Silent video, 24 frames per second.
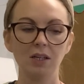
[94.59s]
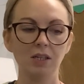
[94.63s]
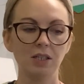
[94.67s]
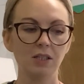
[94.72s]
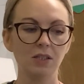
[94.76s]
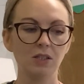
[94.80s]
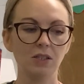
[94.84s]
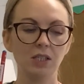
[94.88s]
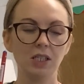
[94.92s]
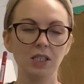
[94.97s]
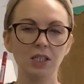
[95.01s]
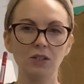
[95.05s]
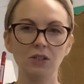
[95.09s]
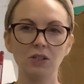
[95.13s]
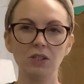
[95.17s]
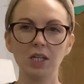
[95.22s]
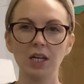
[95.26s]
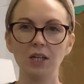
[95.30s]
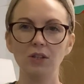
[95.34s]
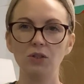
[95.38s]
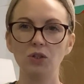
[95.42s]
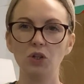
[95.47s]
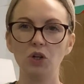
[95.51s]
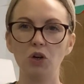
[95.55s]
Scissors
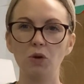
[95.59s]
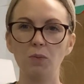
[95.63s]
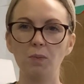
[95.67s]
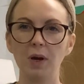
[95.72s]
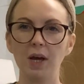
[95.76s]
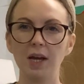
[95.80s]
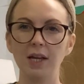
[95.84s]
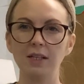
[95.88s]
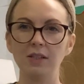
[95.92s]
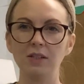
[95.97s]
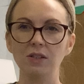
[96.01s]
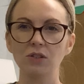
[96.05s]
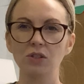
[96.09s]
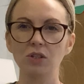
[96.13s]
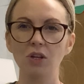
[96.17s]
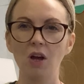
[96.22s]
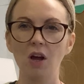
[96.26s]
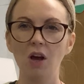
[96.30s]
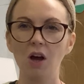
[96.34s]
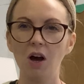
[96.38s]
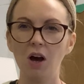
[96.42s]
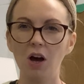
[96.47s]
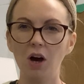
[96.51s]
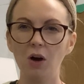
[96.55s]
and 2 pens.
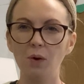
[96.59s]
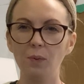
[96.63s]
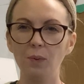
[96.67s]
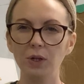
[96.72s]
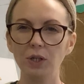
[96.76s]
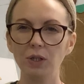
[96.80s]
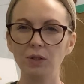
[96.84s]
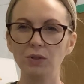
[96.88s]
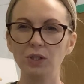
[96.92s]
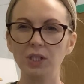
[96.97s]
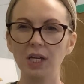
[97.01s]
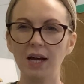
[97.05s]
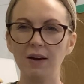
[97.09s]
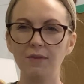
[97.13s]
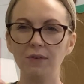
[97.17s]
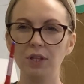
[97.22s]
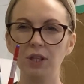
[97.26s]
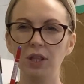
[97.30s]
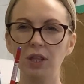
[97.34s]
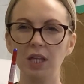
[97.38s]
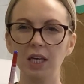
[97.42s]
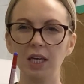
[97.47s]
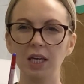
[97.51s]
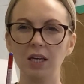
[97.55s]
I want you to have a
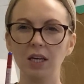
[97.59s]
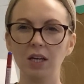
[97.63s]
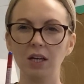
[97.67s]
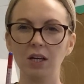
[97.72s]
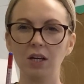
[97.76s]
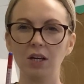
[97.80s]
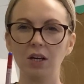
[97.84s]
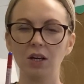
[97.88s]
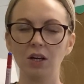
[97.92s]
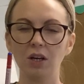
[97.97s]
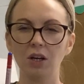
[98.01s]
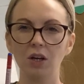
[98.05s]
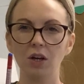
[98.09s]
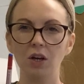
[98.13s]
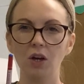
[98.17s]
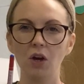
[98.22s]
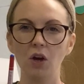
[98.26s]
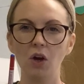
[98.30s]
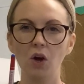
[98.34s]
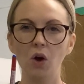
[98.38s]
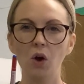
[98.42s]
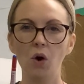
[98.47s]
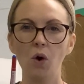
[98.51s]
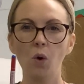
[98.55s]
think.
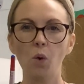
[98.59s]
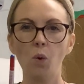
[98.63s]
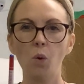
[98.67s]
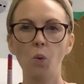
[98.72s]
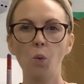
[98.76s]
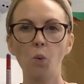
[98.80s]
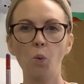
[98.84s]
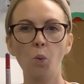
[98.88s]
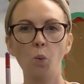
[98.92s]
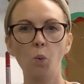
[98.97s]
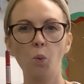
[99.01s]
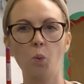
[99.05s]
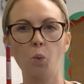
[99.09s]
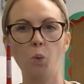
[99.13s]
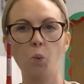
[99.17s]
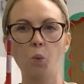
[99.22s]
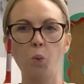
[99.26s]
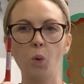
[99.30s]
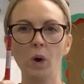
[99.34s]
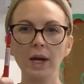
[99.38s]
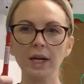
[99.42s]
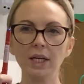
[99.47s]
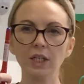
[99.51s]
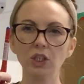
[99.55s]

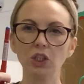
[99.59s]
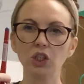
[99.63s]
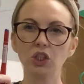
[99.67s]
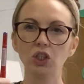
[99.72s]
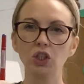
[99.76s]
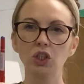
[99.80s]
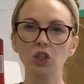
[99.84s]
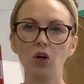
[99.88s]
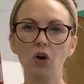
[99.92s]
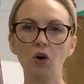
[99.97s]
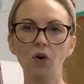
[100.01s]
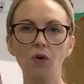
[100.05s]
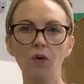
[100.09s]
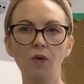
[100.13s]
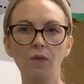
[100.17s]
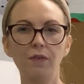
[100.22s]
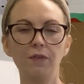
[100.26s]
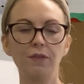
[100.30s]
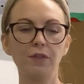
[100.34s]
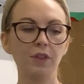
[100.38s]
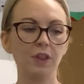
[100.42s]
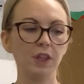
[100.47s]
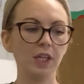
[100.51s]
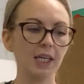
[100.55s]
Which of
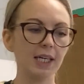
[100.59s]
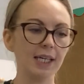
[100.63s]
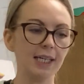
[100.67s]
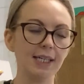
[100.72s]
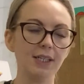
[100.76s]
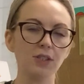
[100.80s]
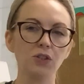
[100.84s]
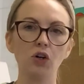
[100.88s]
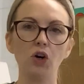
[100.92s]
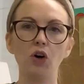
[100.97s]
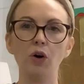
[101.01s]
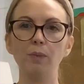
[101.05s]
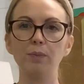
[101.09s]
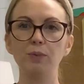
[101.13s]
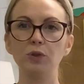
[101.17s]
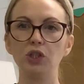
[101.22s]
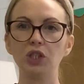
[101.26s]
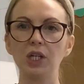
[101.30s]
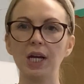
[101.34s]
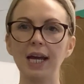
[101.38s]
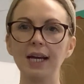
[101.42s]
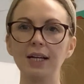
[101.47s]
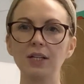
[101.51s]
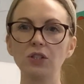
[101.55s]
these
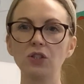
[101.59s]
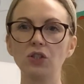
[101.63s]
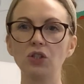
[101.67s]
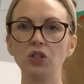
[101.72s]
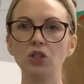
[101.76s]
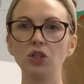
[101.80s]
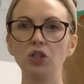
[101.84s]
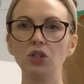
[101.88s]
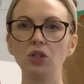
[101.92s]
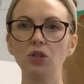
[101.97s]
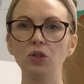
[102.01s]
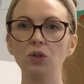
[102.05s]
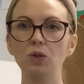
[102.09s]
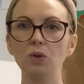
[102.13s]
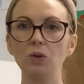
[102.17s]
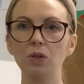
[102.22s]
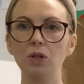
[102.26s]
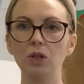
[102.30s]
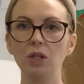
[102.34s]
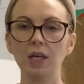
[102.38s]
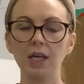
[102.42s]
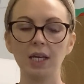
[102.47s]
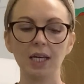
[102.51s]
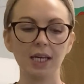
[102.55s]
objects do you
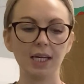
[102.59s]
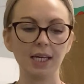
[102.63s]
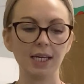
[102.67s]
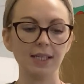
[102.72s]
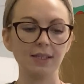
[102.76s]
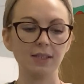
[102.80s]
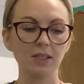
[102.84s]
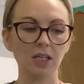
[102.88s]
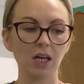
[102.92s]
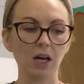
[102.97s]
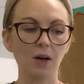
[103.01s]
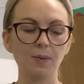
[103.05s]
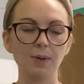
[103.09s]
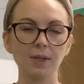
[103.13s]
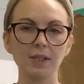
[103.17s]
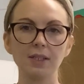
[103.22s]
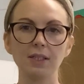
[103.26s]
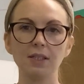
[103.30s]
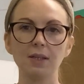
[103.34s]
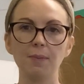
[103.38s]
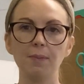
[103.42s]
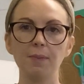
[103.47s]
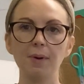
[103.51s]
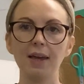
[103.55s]
think is going
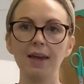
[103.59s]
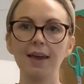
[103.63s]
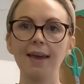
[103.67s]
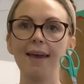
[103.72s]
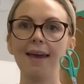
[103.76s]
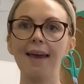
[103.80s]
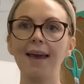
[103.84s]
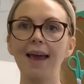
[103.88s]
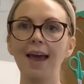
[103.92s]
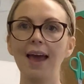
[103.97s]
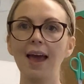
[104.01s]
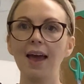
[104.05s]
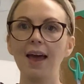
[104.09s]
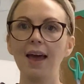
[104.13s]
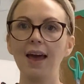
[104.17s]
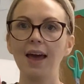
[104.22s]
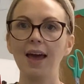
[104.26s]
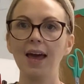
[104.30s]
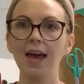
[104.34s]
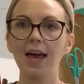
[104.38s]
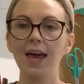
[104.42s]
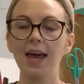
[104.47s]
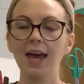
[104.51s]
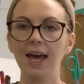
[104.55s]
to be
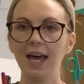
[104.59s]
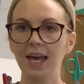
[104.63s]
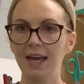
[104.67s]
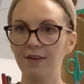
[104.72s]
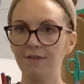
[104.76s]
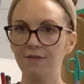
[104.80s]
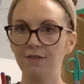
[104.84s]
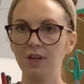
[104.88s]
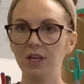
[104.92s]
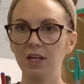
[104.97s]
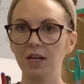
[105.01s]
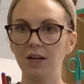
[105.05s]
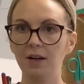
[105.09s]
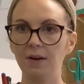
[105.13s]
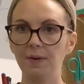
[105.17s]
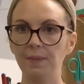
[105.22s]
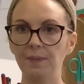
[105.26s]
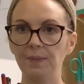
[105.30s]
heavier?